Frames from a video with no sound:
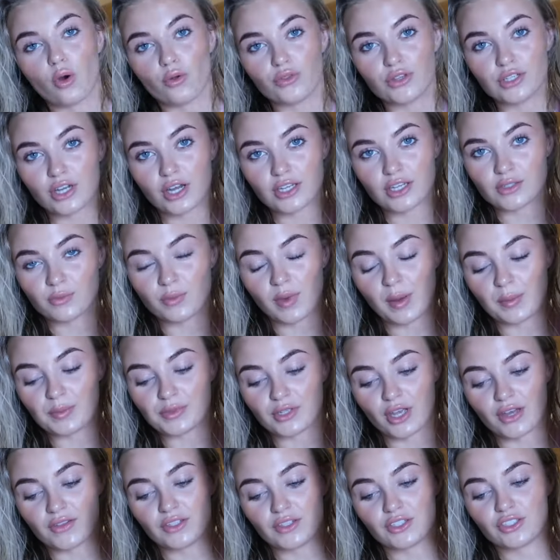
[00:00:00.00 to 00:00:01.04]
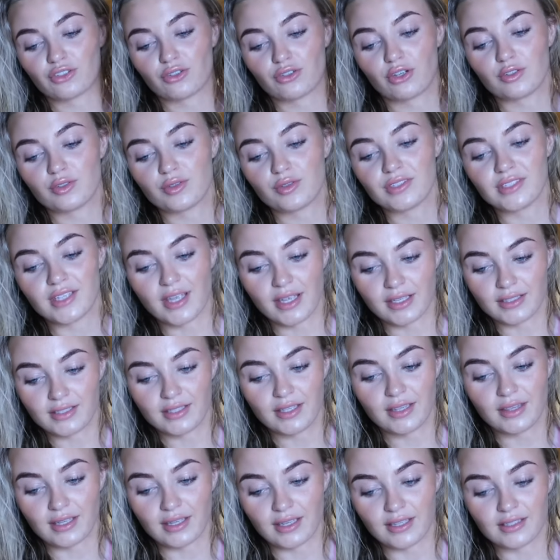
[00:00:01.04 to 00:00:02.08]
On the Dyson website, the description says
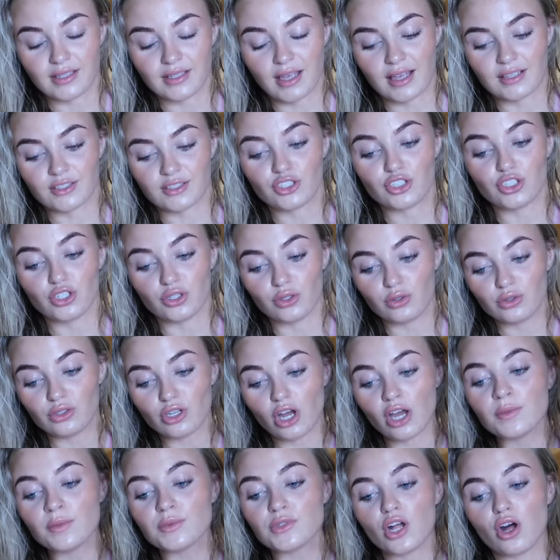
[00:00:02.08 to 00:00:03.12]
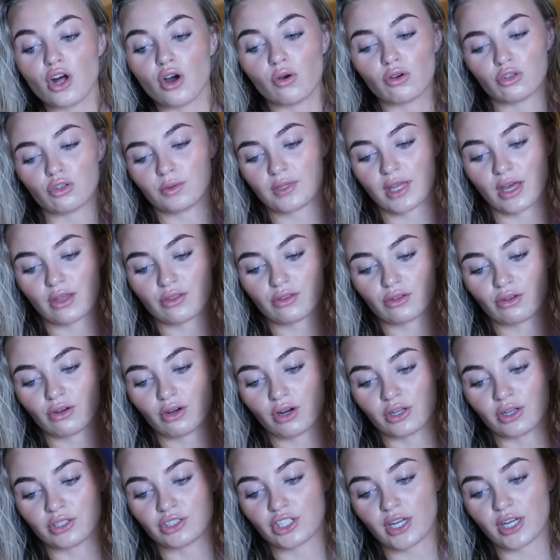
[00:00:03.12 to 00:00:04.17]
this has 2 times the hold without the
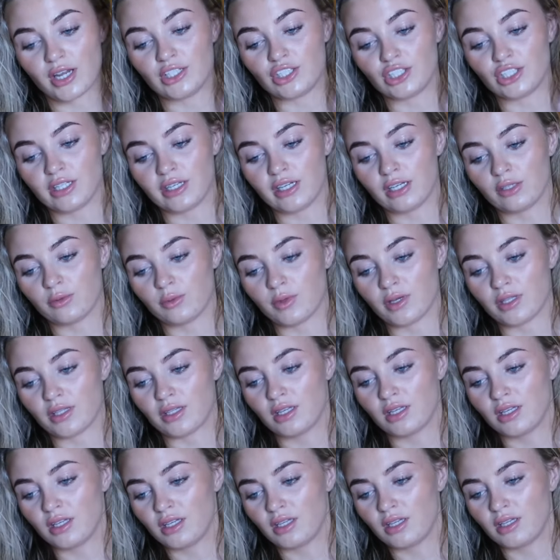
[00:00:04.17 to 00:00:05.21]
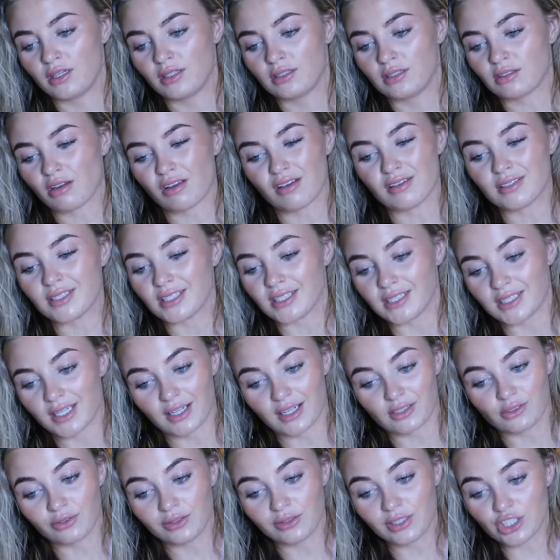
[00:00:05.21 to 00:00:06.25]
crunch, engineered with Dyson
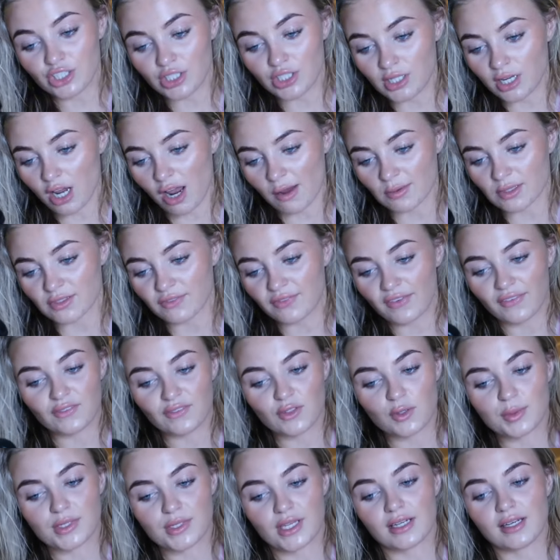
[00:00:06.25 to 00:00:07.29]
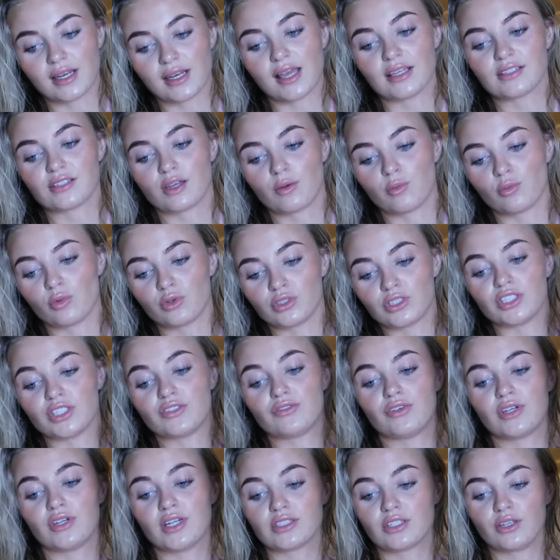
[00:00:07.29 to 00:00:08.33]
technology, up to 50% less
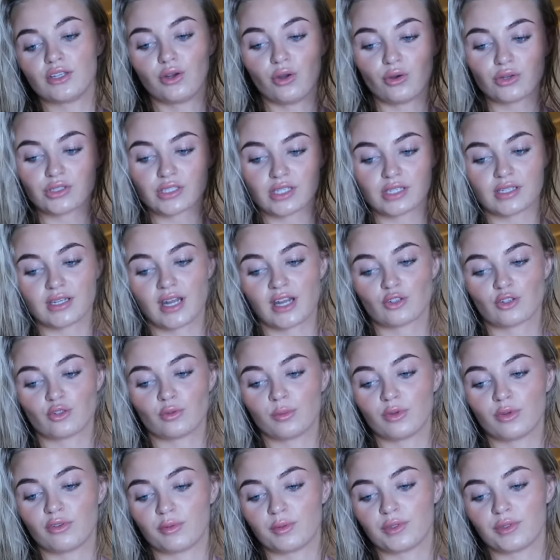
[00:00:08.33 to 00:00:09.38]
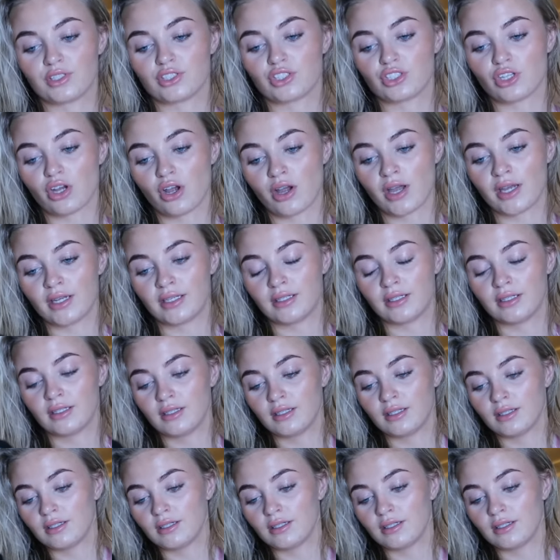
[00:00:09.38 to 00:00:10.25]
unwanted frizz, locks in natural movement and shine.